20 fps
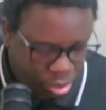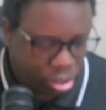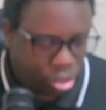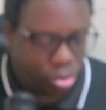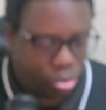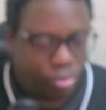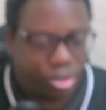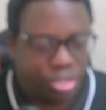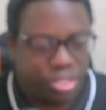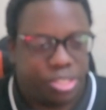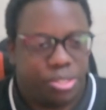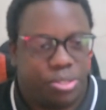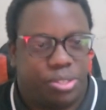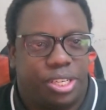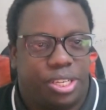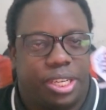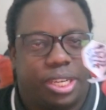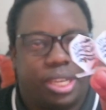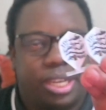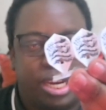once you
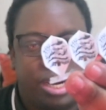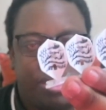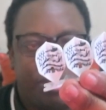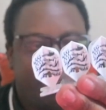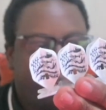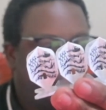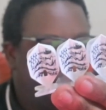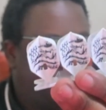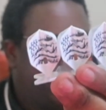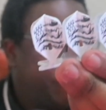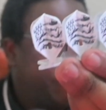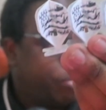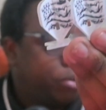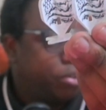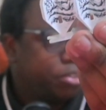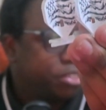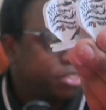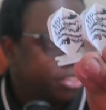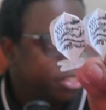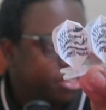take it out of the
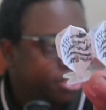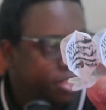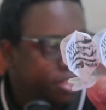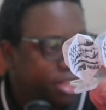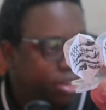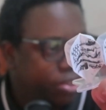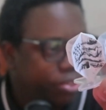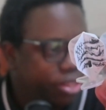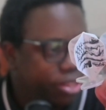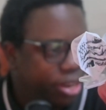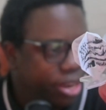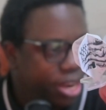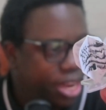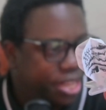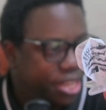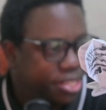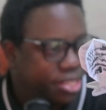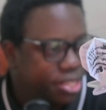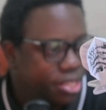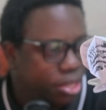box, this is how the
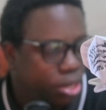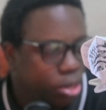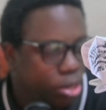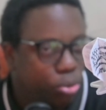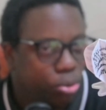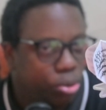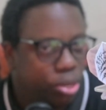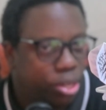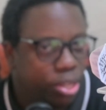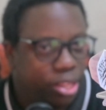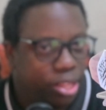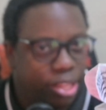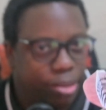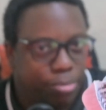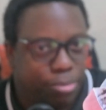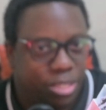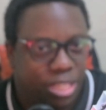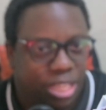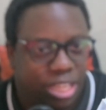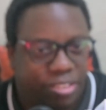darts look
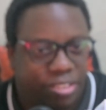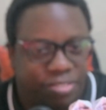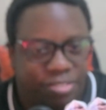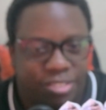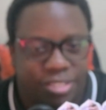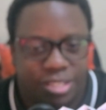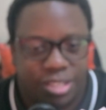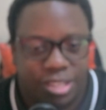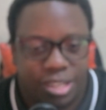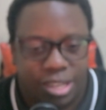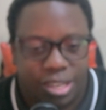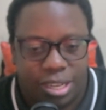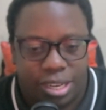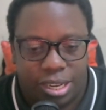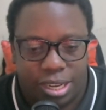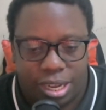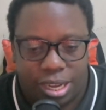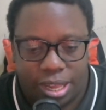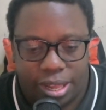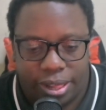themselves,
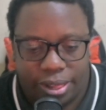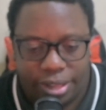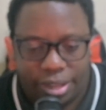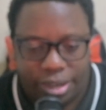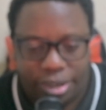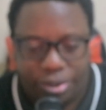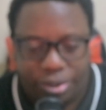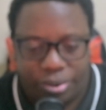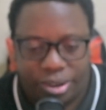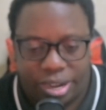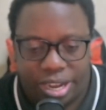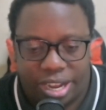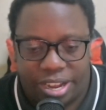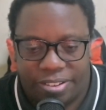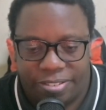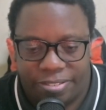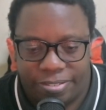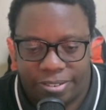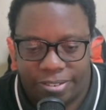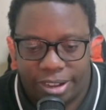and then you
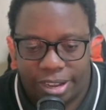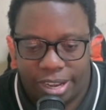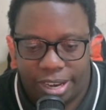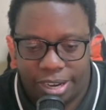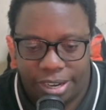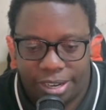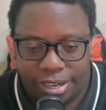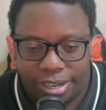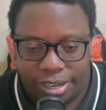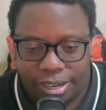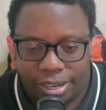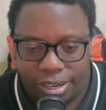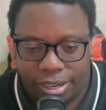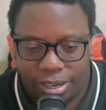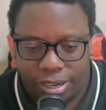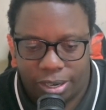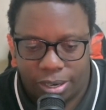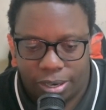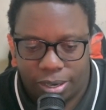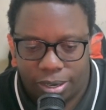have a little
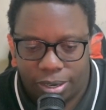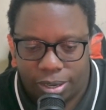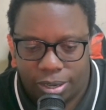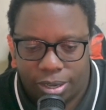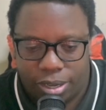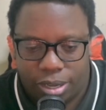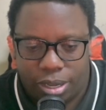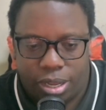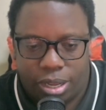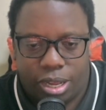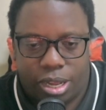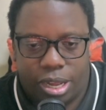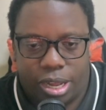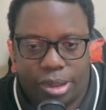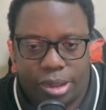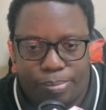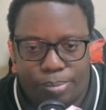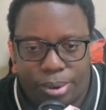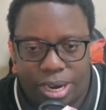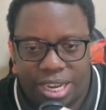
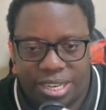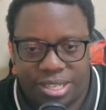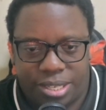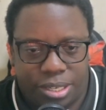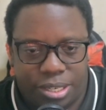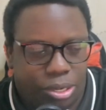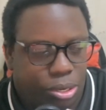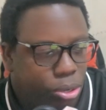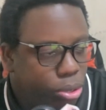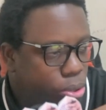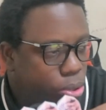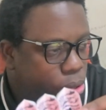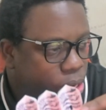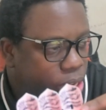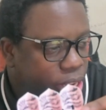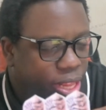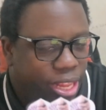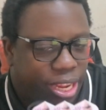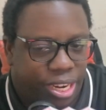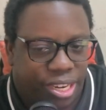plastic
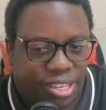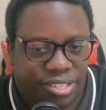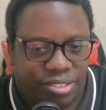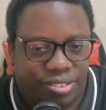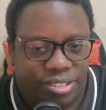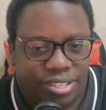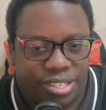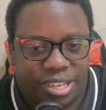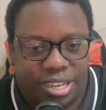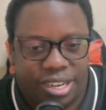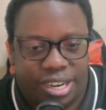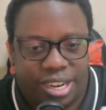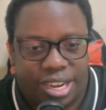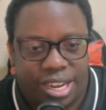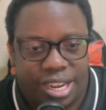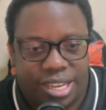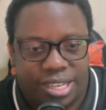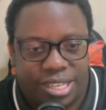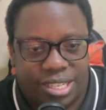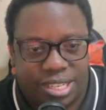holder that is written
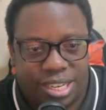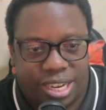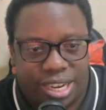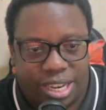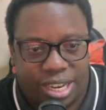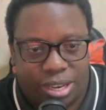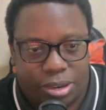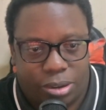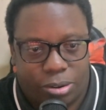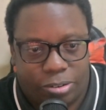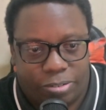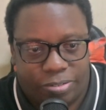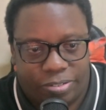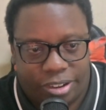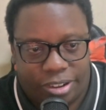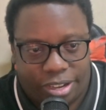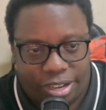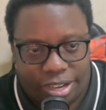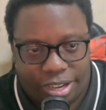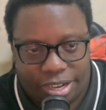L-style over
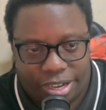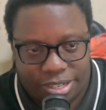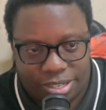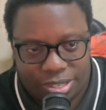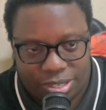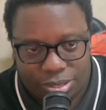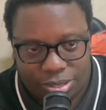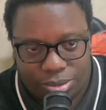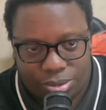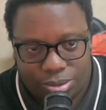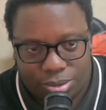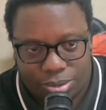here. So